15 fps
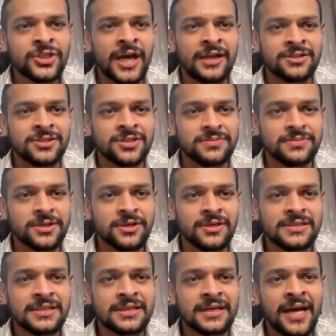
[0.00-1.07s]
challenges,
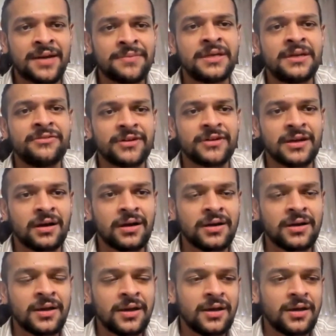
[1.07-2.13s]
because it can be difficult.
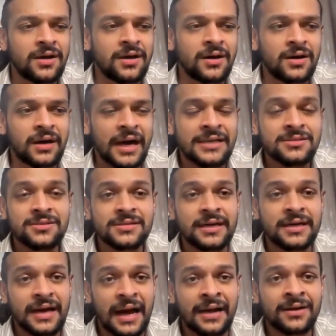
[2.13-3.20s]
As you
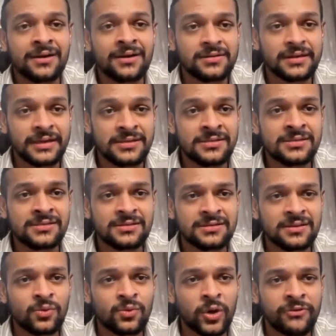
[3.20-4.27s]
said, anger
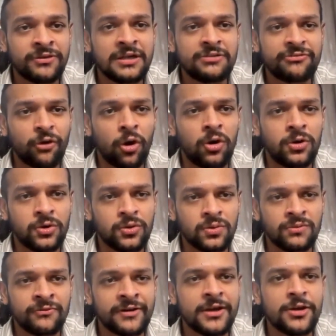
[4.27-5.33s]
is what we default
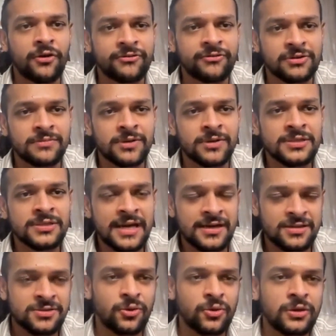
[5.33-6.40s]
to very often, because
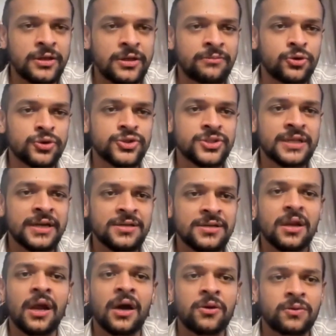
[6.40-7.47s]
that is the only emotion that
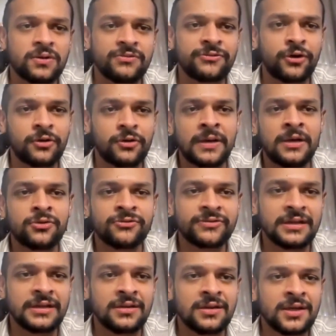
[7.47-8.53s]
is allowed for men to
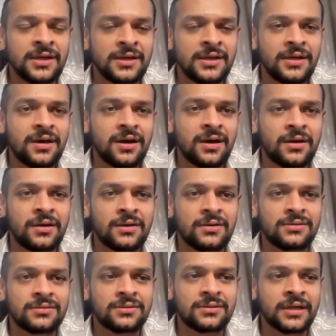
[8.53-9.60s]
feel. Uh,
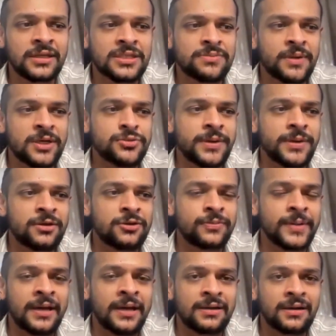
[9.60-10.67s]
it's much better
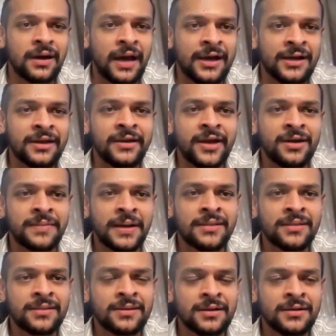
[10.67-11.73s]
to be an angry young
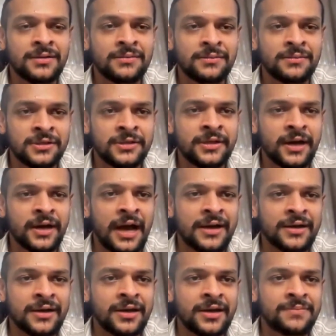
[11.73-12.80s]
man than
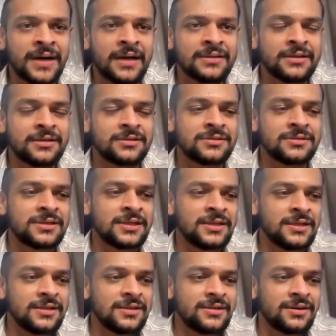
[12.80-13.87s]
angry young man than a
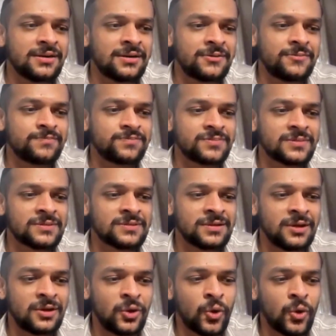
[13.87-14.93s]

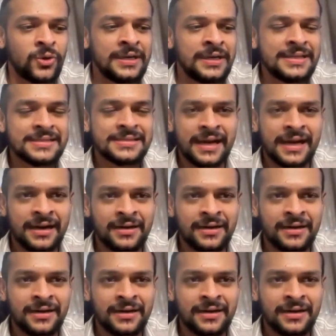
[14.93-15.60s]
lonely,